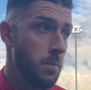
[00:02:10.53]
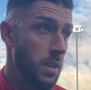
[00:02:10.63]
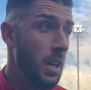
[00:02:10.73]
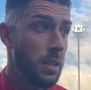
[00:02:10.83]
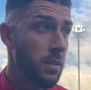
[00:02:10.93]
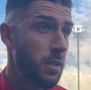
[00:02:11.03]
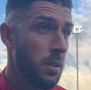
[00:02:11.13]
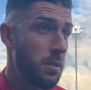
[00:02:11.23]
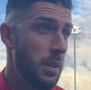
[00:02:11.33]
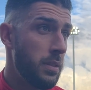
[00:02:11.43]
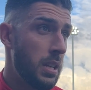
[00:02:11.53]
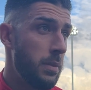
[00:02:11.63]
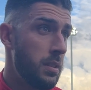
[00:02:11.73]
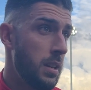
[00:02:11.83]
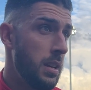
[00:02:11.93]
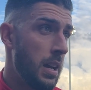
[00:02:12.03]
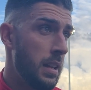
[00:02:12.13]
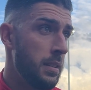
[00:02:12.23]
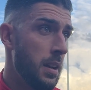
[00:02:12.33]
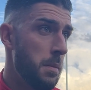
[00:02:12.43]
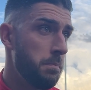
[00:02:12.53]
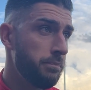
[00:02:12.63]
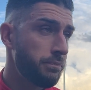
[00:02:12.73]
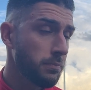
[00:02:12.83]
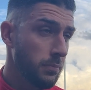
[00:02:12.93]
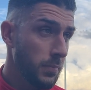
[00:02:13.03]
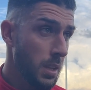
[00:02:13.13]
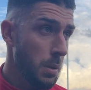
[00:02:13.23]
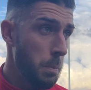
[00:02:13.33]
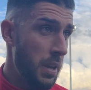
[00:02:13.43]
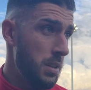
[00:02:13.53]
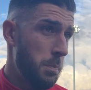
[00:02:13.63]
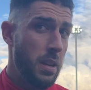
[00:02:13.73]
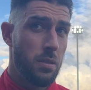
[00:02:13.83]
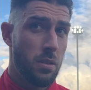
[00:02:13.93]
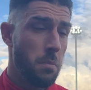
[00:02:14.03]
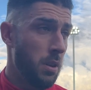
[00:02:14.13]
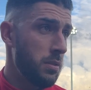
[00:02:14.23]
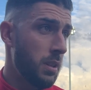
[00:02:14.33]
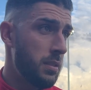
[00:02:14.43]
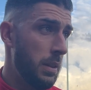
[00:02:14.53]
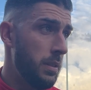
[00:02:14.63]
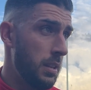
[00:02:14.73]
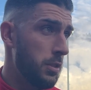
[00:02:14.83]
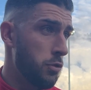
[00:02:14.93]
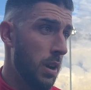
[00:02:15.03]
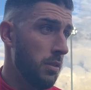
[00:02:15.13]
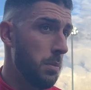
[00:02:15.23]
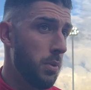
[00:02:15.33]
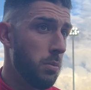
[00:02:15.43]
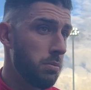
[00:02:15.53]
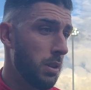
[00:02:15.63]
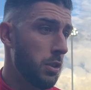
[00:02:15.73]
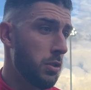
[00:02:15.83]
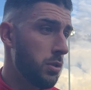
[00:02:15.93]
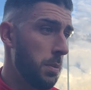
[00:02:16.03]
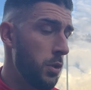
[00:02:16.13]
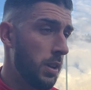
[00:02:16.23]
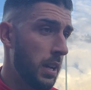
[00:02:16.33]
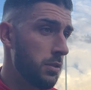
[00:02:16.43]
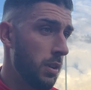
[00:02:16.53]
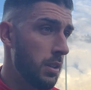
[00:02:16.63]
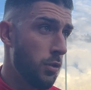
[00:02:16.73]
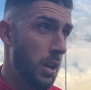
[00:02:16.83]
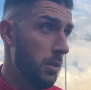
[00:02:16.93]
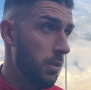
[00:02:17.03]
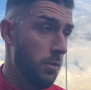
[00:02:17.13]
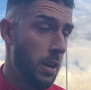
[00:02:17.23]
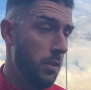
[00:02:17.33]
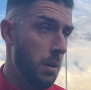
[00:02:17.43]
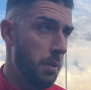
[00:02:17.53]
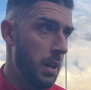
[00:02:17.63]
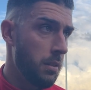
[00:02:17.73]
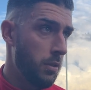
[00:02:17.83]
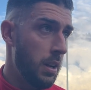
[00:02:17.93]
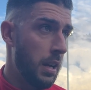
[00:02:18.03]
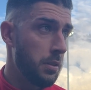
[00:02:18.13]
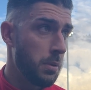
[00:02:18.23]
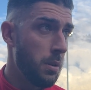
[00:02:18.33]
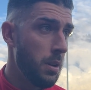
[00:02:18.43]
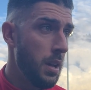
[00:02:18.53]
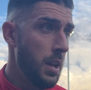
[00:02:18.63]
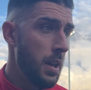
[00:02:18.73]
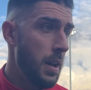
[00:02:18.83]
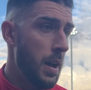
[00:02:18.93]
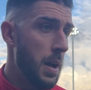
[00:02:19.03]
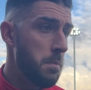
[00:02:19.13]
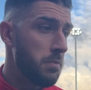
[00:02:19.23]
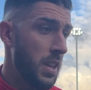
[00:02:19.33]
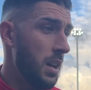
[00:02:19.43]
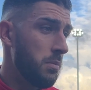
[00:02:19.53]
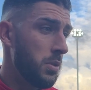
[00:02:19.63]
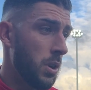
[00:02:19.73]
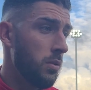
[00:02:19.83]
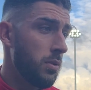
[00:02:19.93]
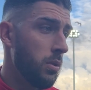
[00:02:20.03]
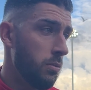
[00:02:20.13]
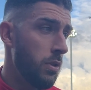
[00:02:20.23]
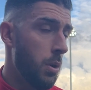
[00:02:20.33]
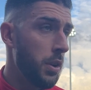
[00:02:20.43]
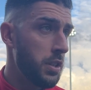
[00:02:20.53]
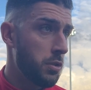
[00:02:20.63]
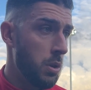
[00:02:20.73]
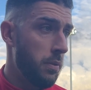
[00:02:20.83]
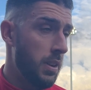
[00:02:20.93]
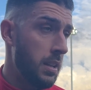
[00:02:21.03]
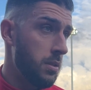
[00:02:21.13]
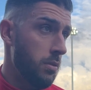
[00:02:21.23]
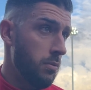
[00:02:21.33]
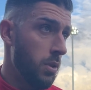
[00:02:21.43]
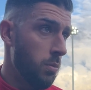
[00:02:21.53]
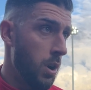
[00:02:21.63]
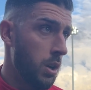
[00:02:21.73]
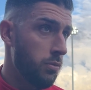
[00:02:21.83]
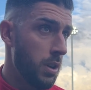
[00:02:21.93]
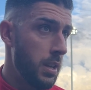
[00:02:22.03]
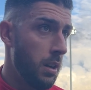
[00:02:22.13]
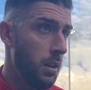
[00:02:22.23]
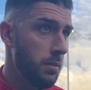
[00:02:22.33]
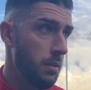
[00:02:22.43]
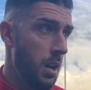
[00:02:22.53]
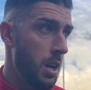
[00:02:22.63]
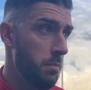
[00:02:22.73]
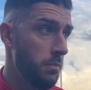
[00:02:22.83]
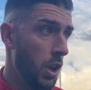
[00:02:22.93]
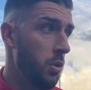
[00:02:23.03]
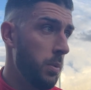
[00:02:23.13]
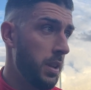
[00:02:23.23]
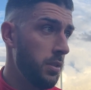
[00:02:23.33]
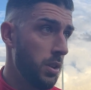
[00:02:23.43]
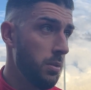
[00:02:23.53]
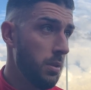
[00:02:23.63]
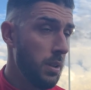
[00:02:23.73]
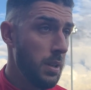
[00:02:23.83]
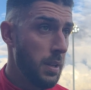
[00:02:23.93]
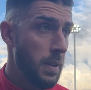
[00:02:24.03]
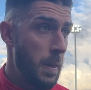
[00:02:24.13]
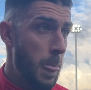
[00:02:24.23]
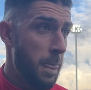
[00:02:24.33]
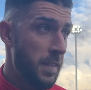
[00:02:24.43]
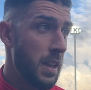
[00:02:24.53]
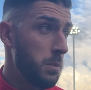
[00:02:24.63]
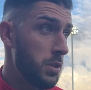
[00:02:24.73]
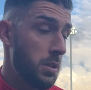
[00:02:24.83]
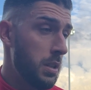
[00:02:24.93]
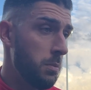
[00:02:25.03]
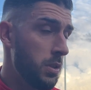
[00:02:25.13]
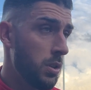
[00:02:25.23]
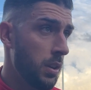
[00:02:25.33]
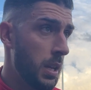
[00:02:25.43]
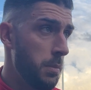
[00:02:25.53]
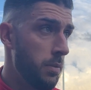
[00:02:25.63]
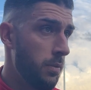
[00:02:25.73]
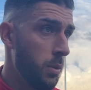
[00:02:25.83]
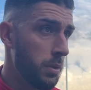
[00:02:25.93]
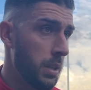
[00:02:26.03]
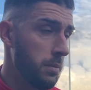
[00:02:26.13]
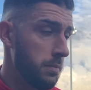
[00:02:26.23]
Yeah, it does. You know, TBC and Pidge is a monster. TBC is great on the ball, communicates great player, great lad as well. Yeah, we've got a real honest group of lads that work really hard, know what we can do. So yeah, we just got to keep moving forward now.